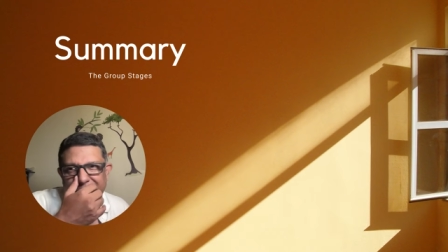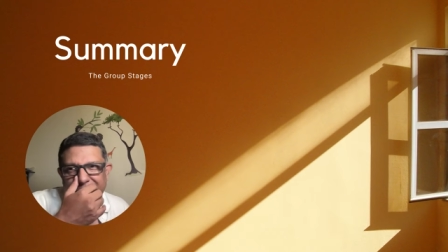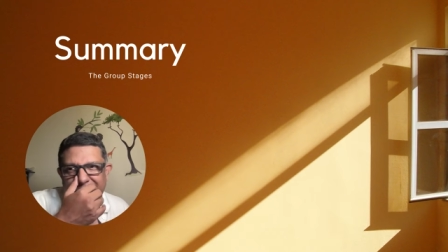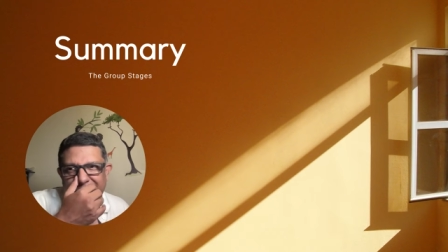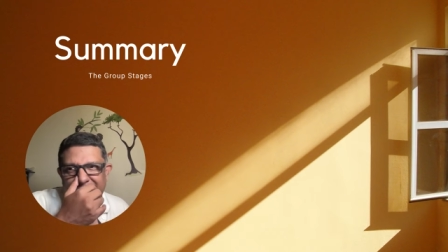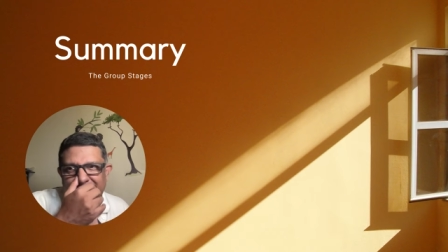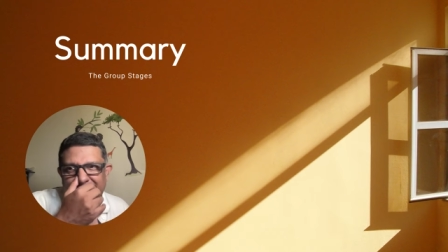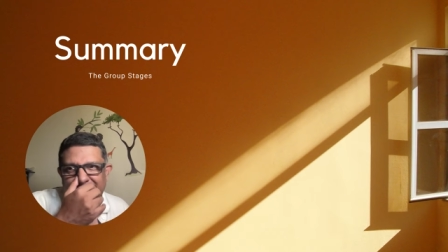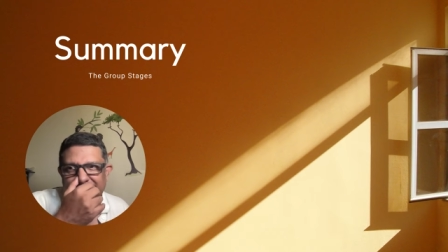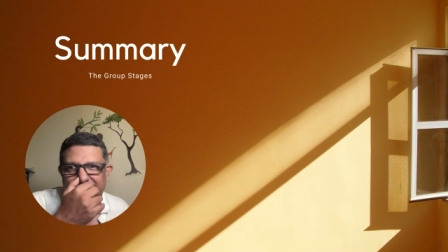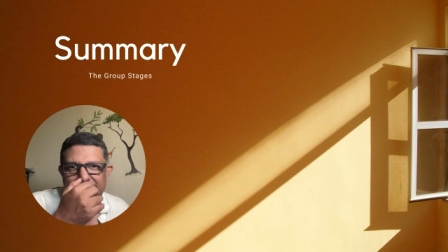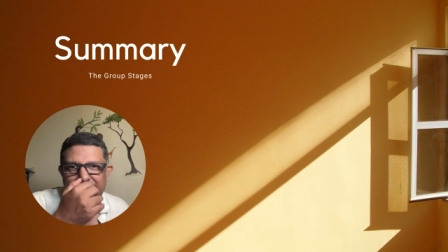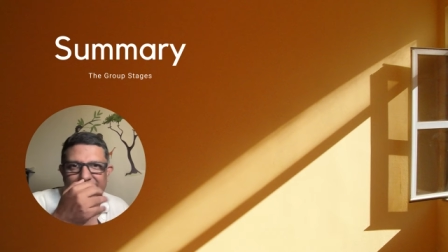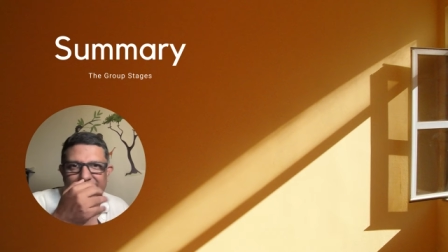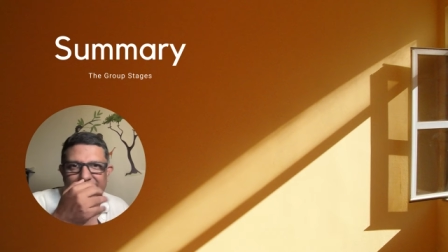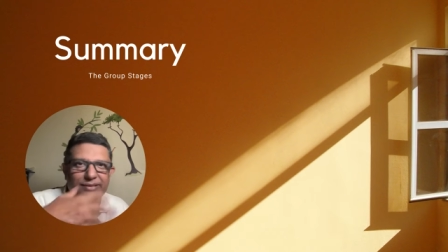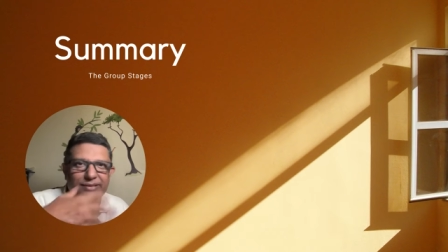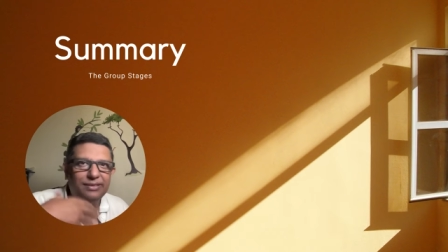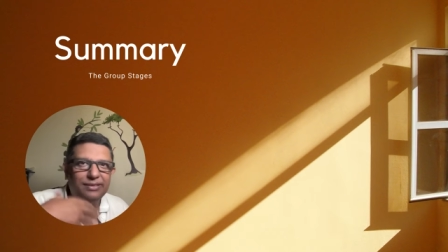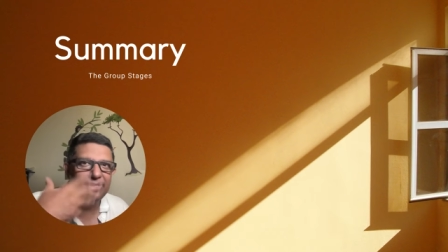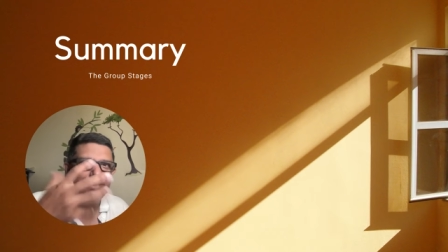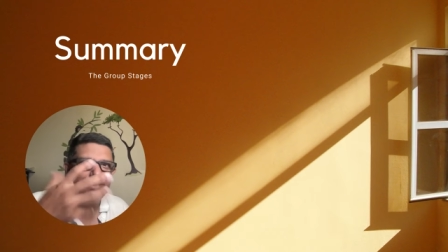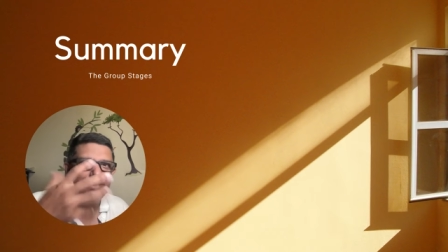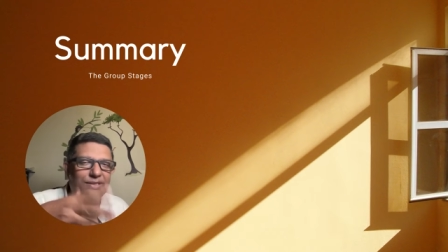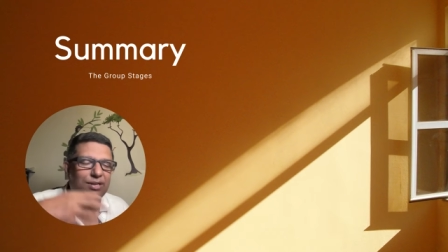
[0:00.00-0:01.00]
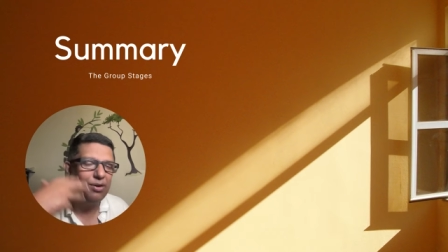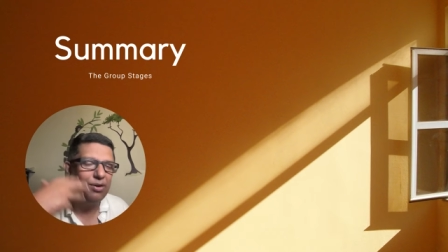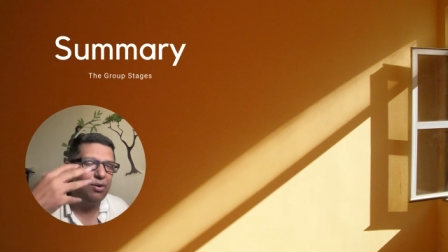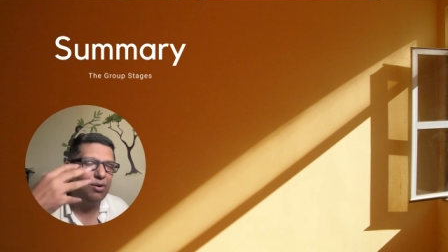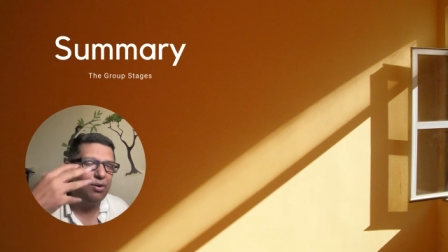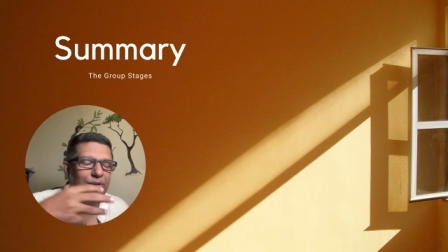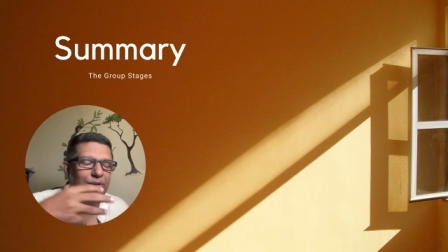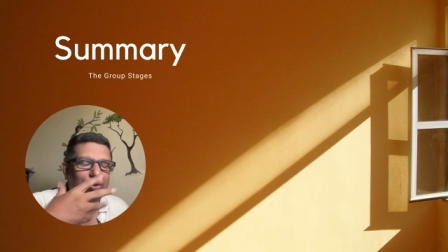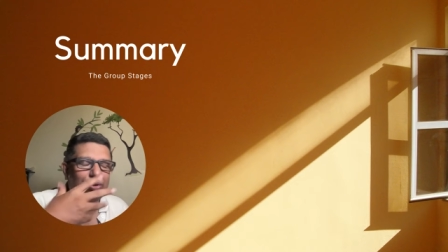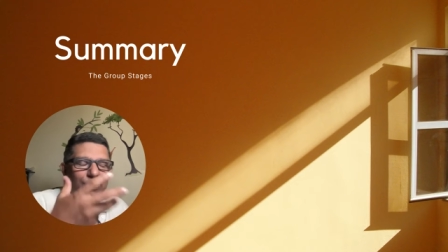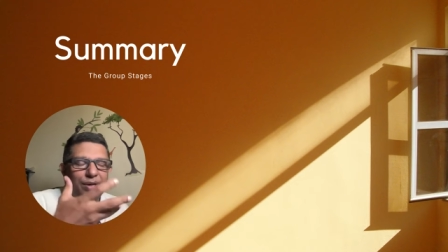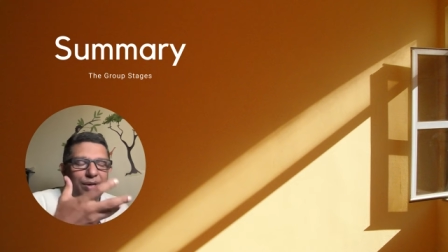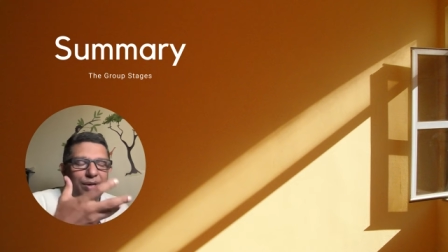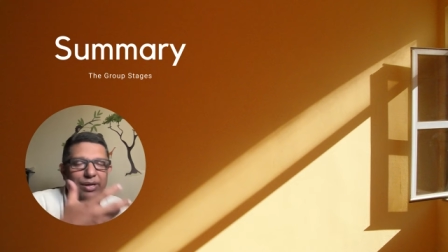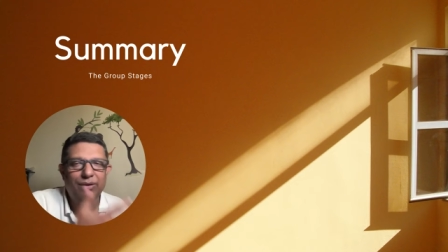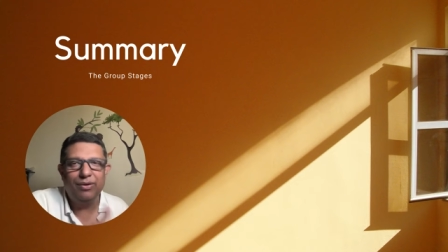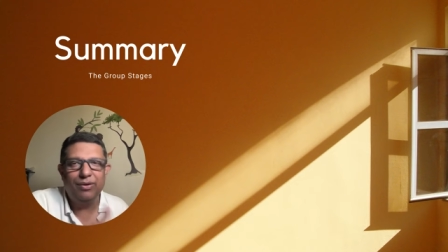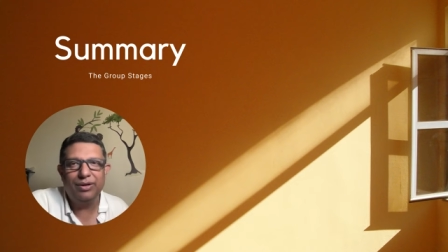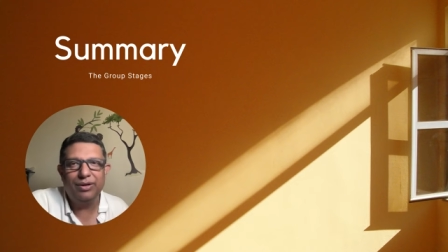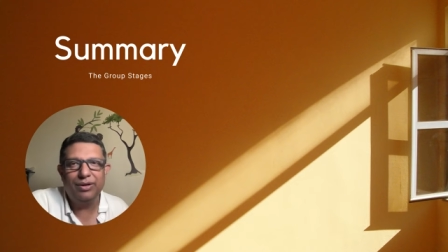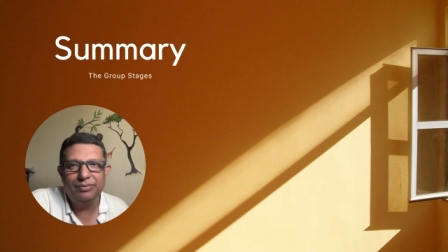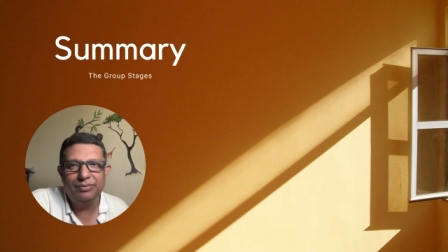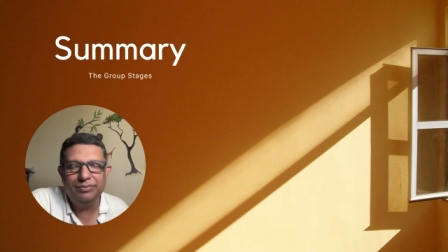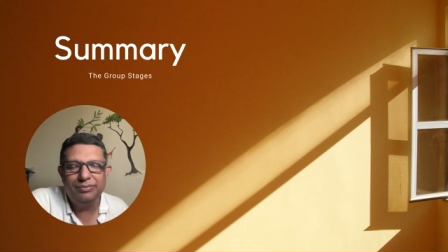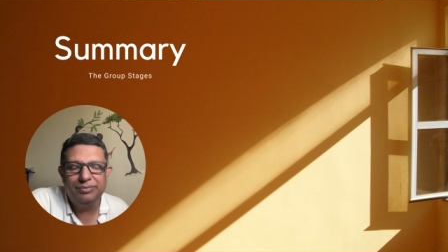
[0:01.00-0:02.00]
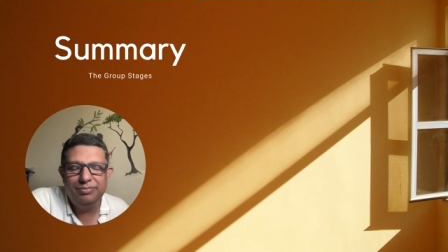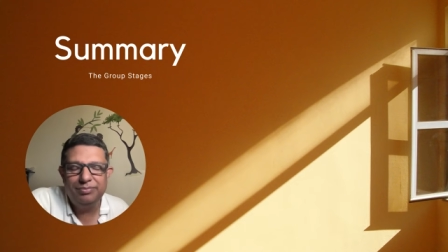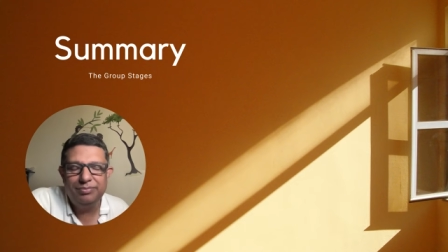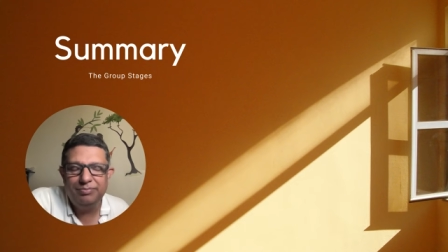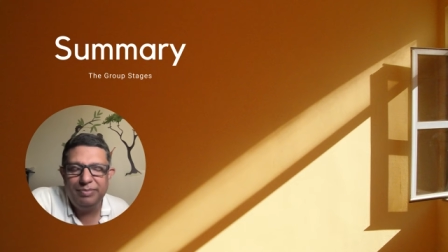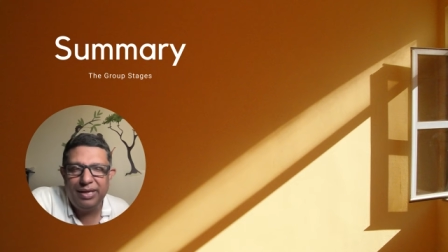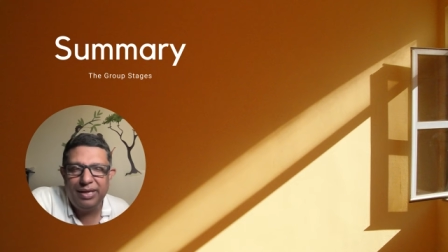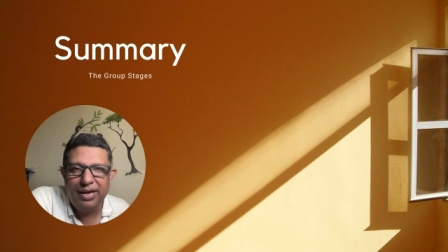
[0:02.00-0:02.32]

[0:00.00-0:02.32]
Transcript: But I think there is a lot going on